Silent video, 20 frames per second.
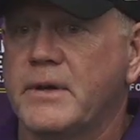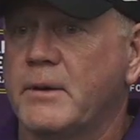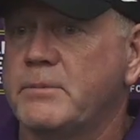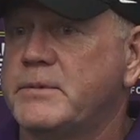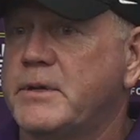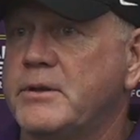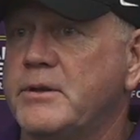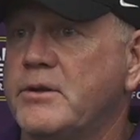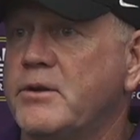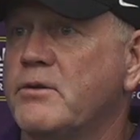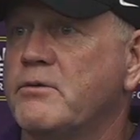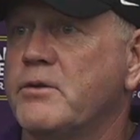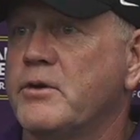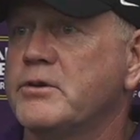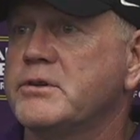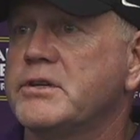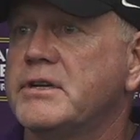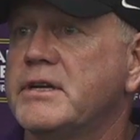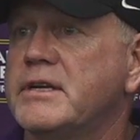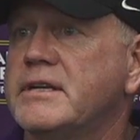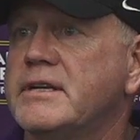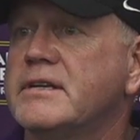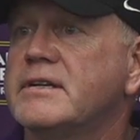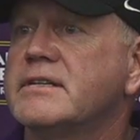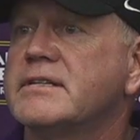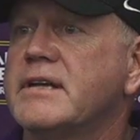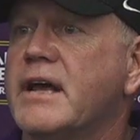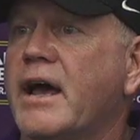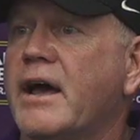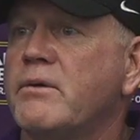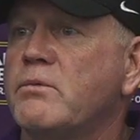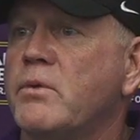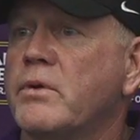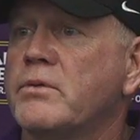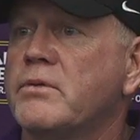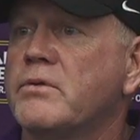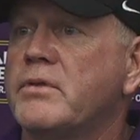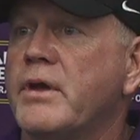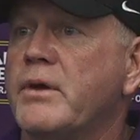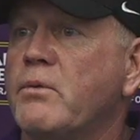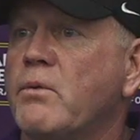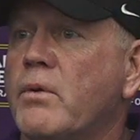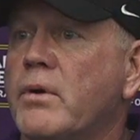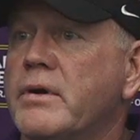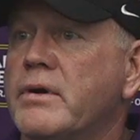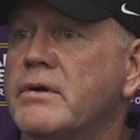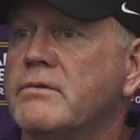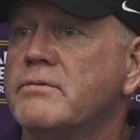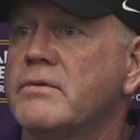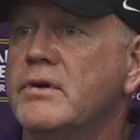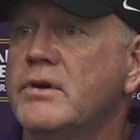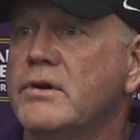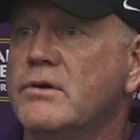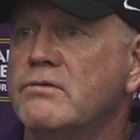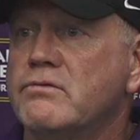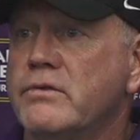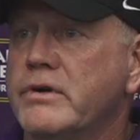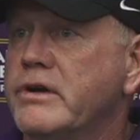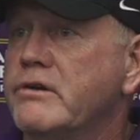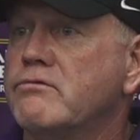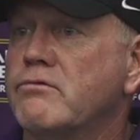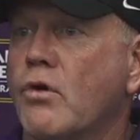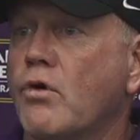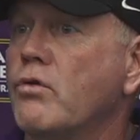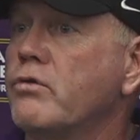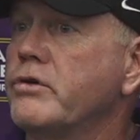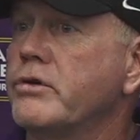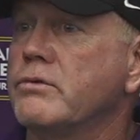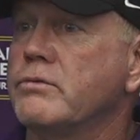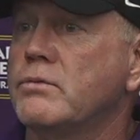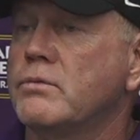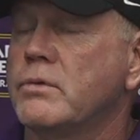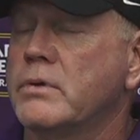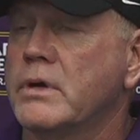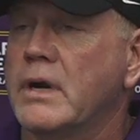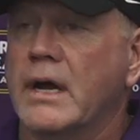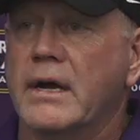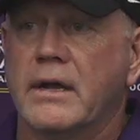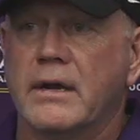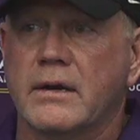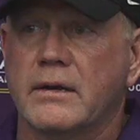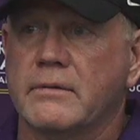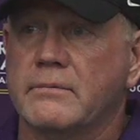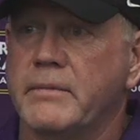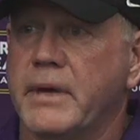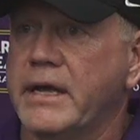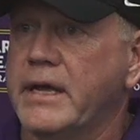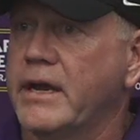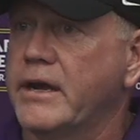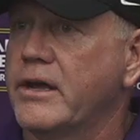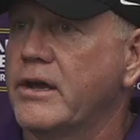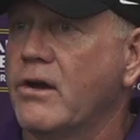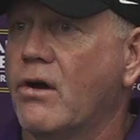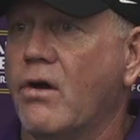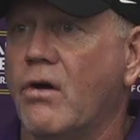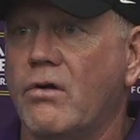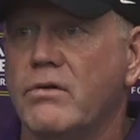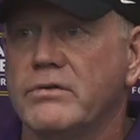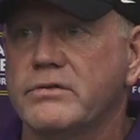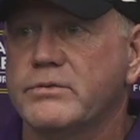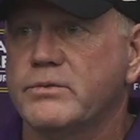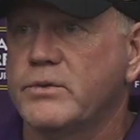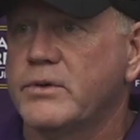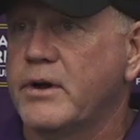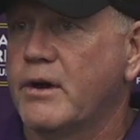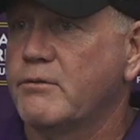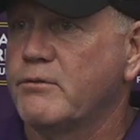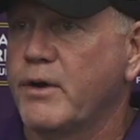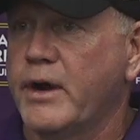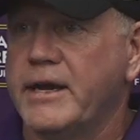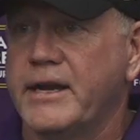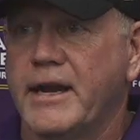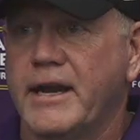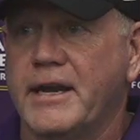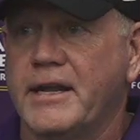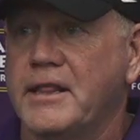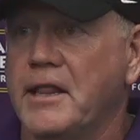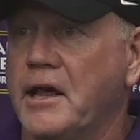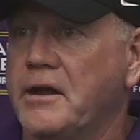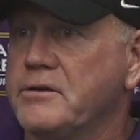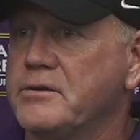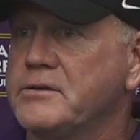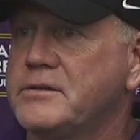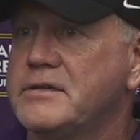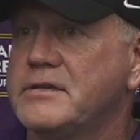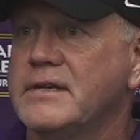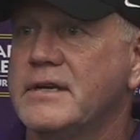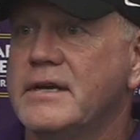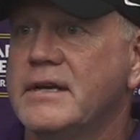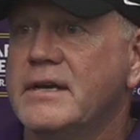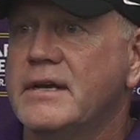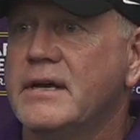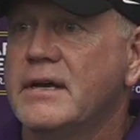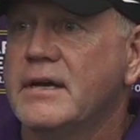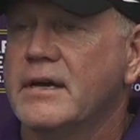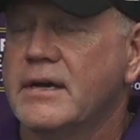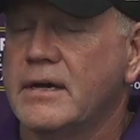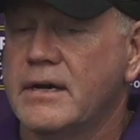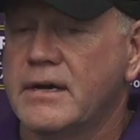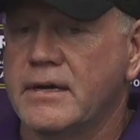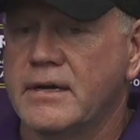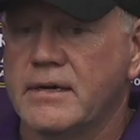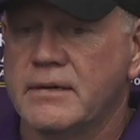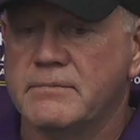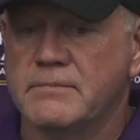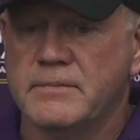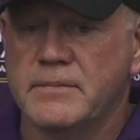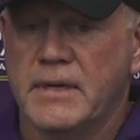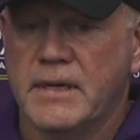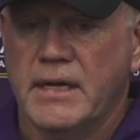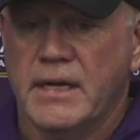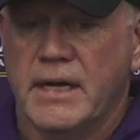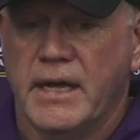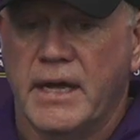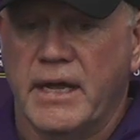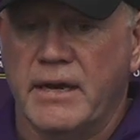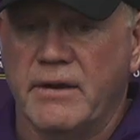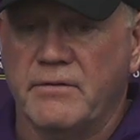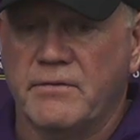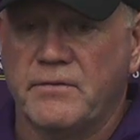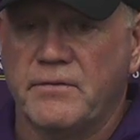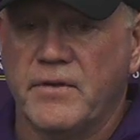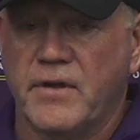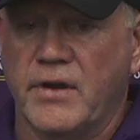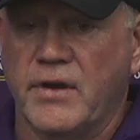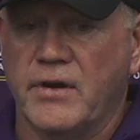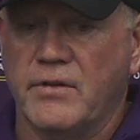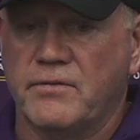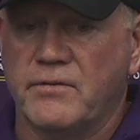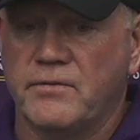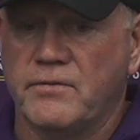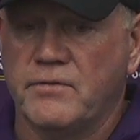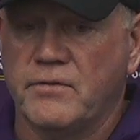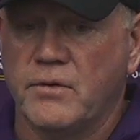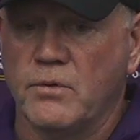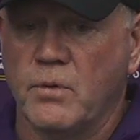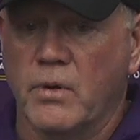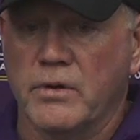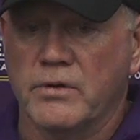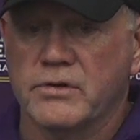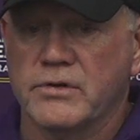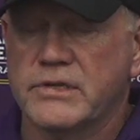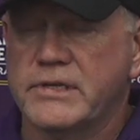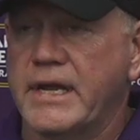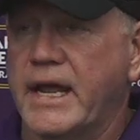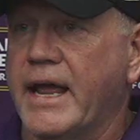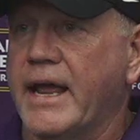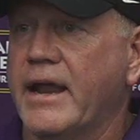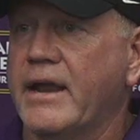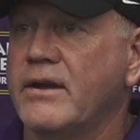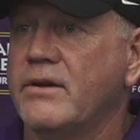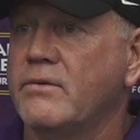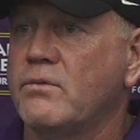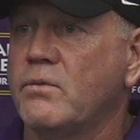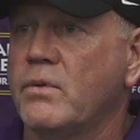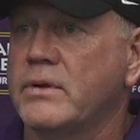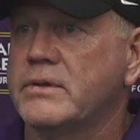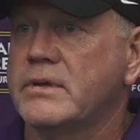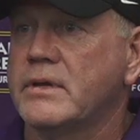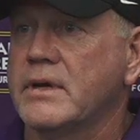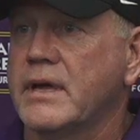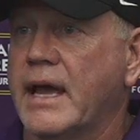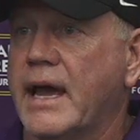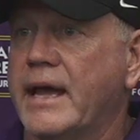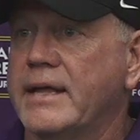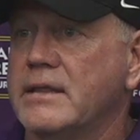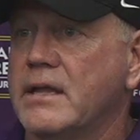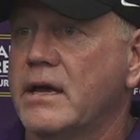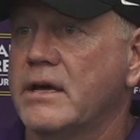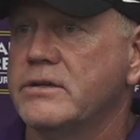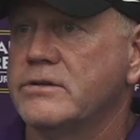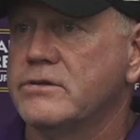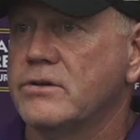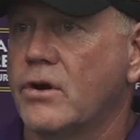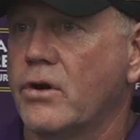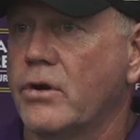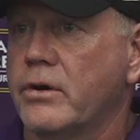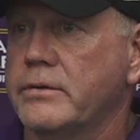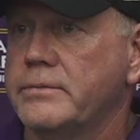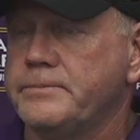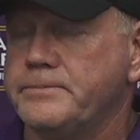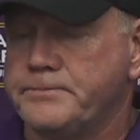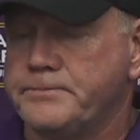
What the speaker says: to the university to decide whether they want to re-enroll you. We're not going to make any calls. We're not writing any letters. And if you understand what the guidelines are